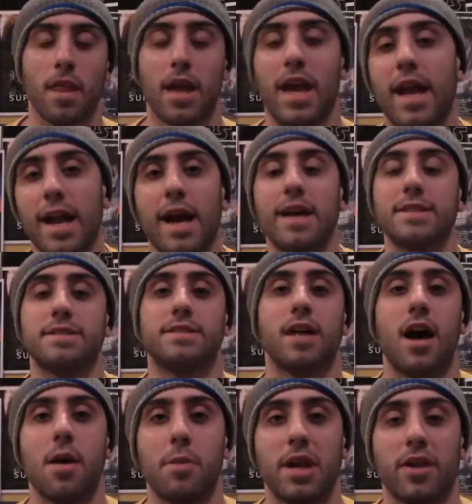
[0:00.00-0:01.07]
Hey guys,
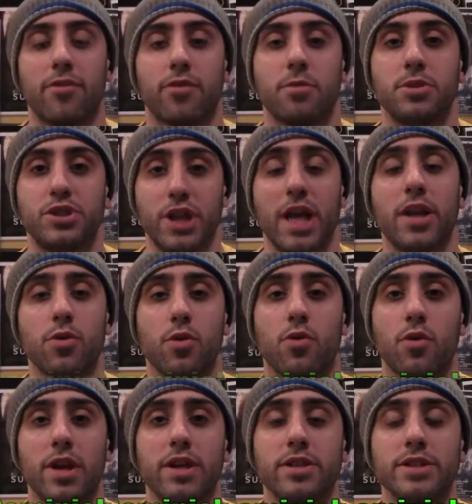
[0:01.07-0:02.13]
Dominick from Genuine
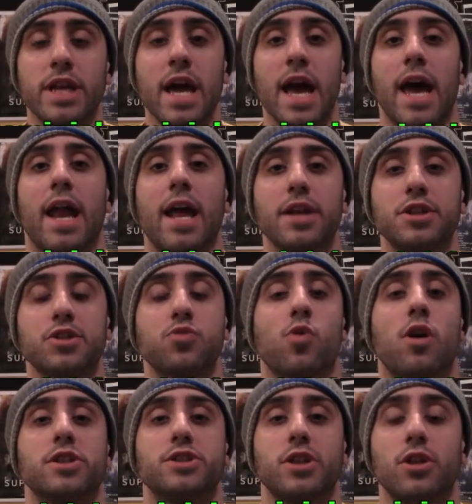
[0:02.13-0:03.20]
Reels, and I just
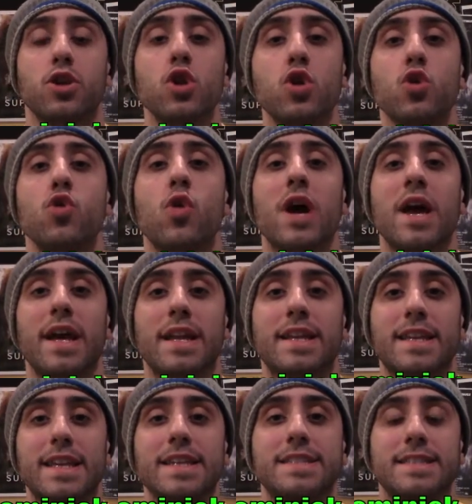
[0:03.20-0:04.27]
watched a new
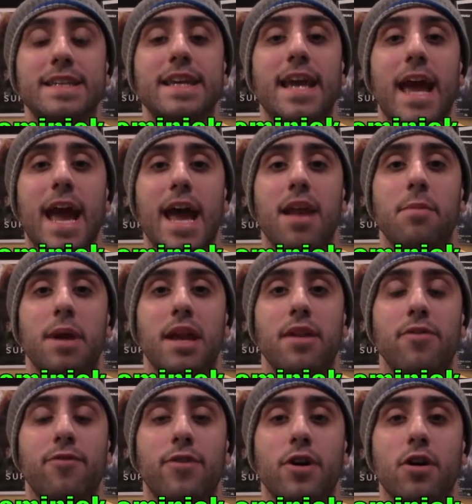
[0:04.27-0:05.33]
DC
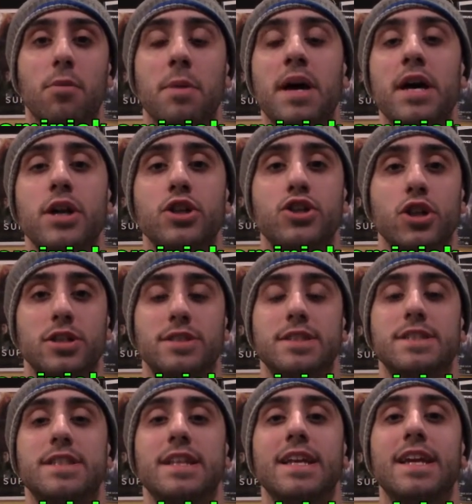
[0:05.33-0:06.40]
animated film,
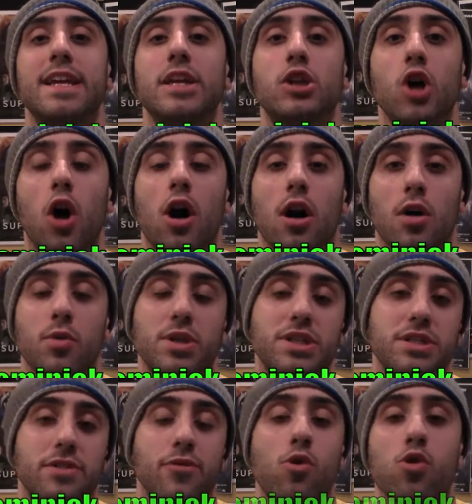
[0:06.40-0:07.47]
Justice League Dark, which
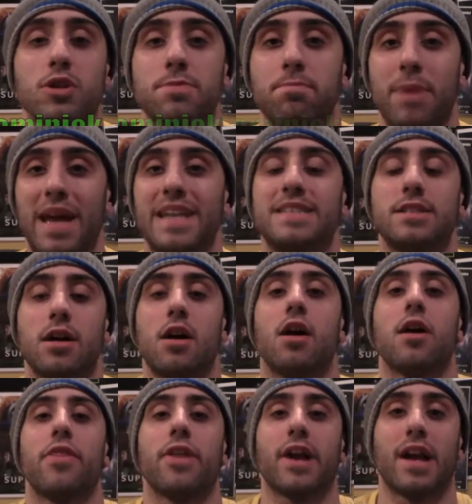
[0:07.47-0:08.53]
is of course based
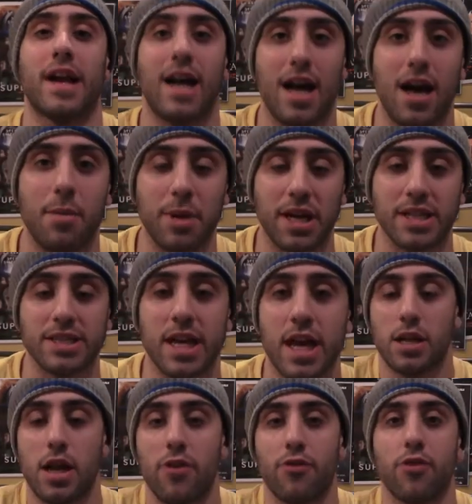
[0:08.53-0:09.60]
on the comics.
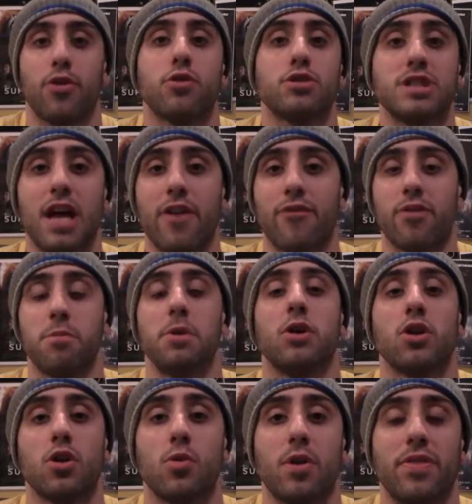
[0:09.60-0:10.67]
Now for those not
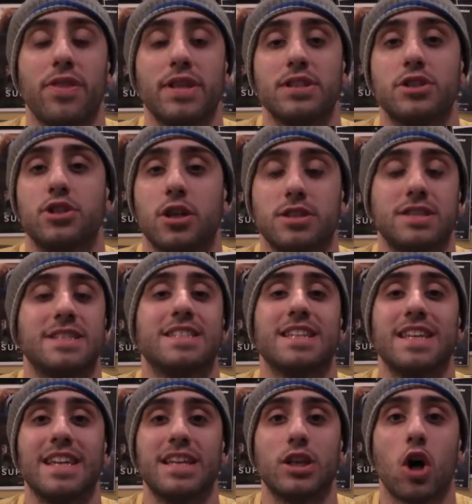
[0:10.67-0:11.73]
familiar with this, Justice
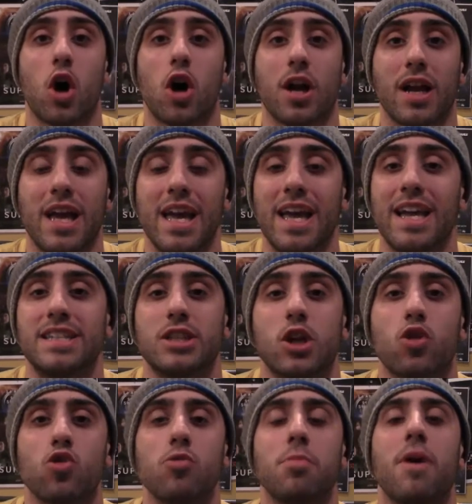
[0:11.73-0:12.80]
League Dark is a
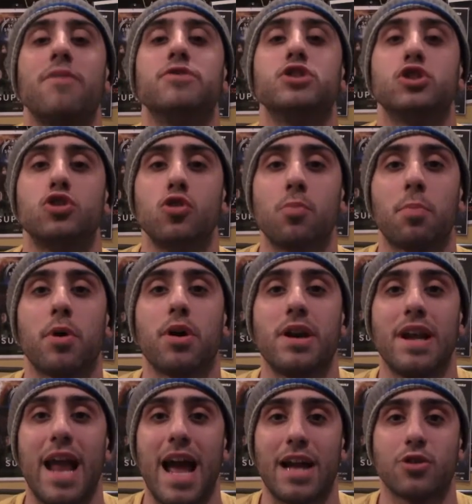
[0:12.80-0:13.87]
group of
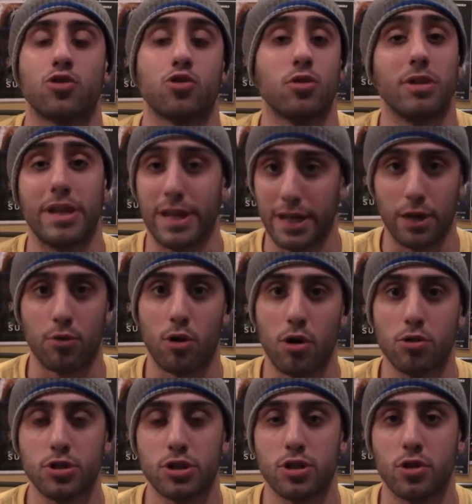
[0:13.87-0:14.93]
supernatural
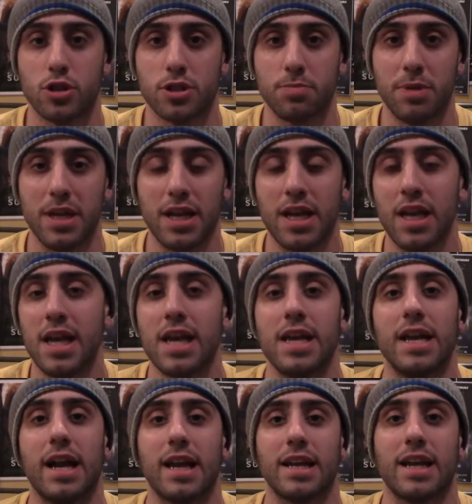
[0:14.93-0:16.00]
heroes, so to speak.
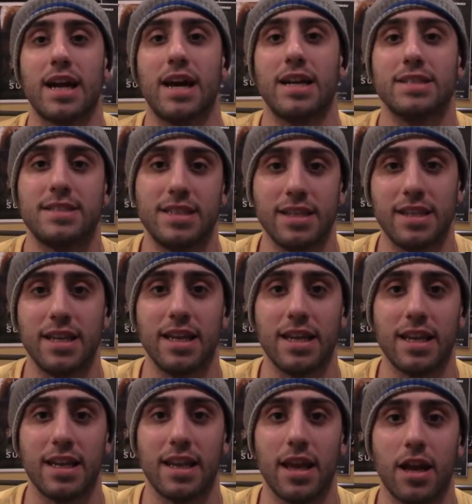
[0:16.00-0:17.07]
You got Constantine
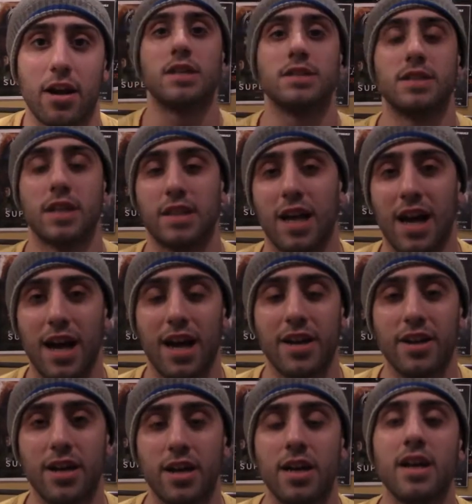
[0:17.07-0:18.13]
in there,
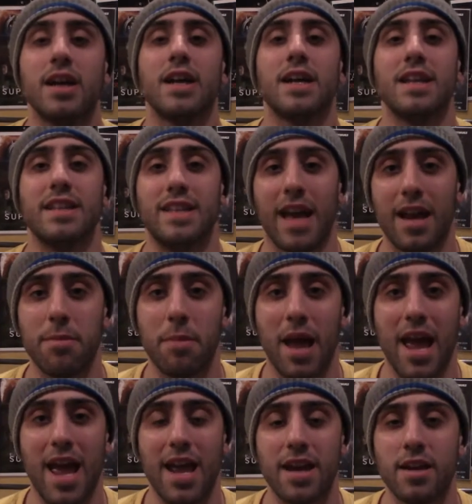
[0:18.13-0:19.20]
Zatanna,
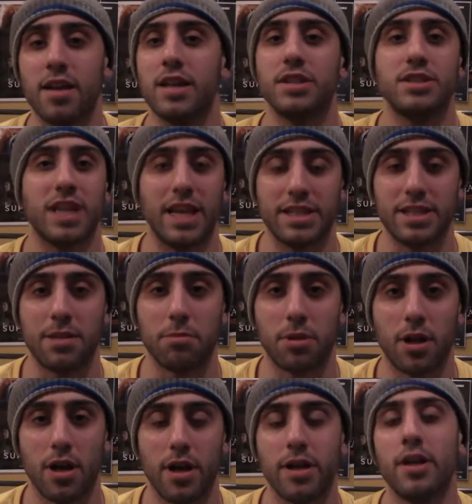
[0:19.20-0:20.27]
Deadman, Jason
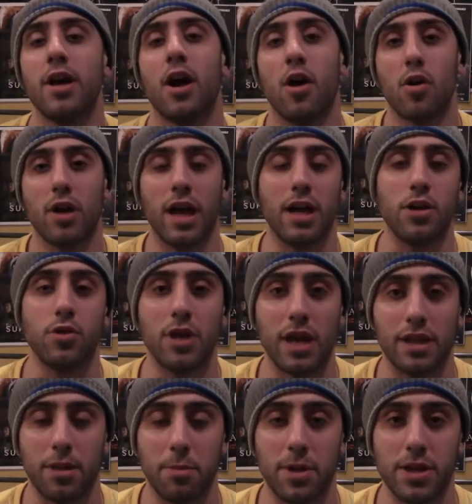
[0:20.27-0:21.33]
Blood. Okay, you
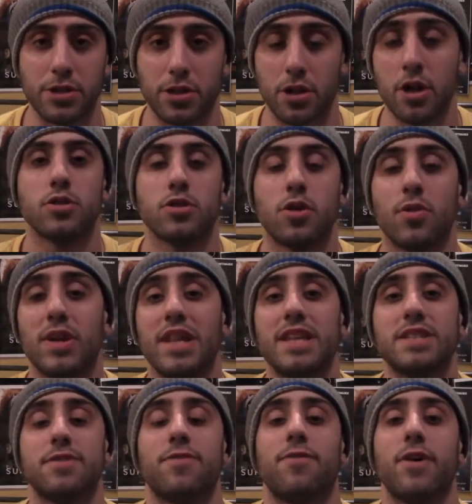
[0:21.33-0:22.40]
get the picture. So in
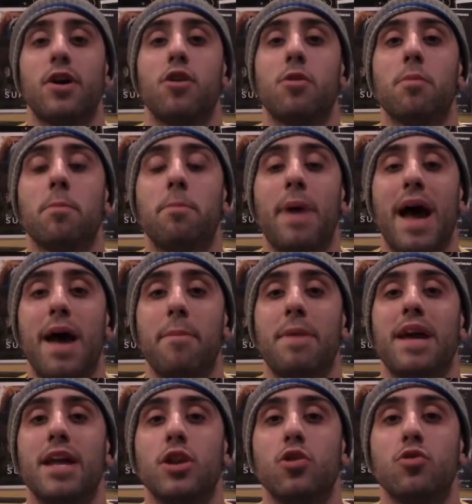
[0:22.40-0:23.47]
this film,
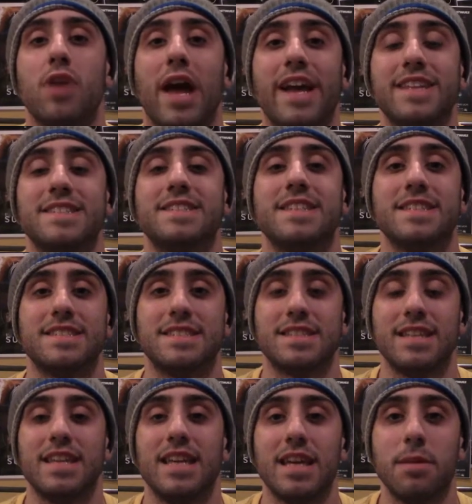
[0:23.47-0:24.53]
Batman unites this
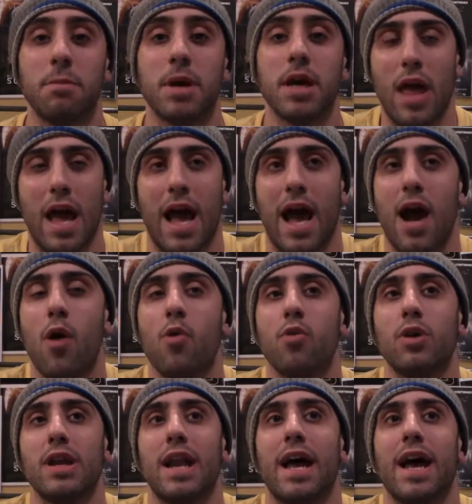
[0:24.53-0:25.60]
team. How
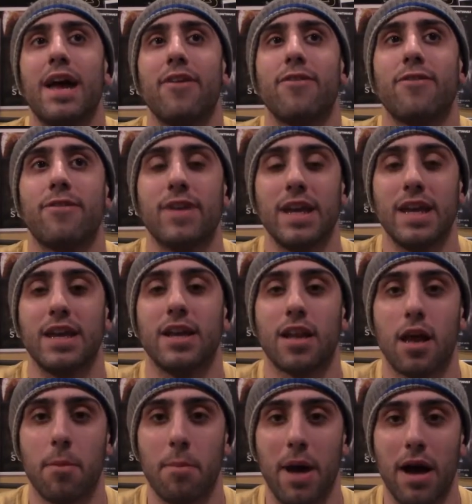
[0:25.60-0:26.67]
did I
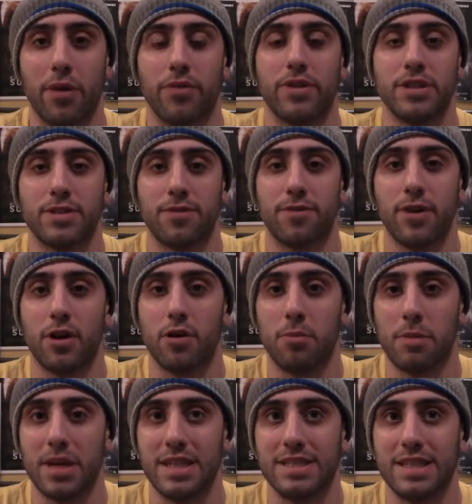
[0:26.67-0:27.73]
feel about this
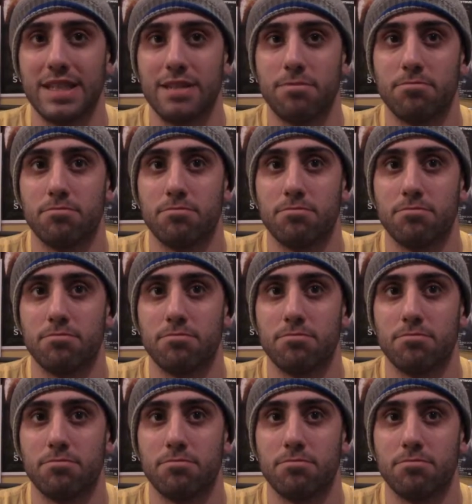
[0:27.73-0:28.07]
film? Is it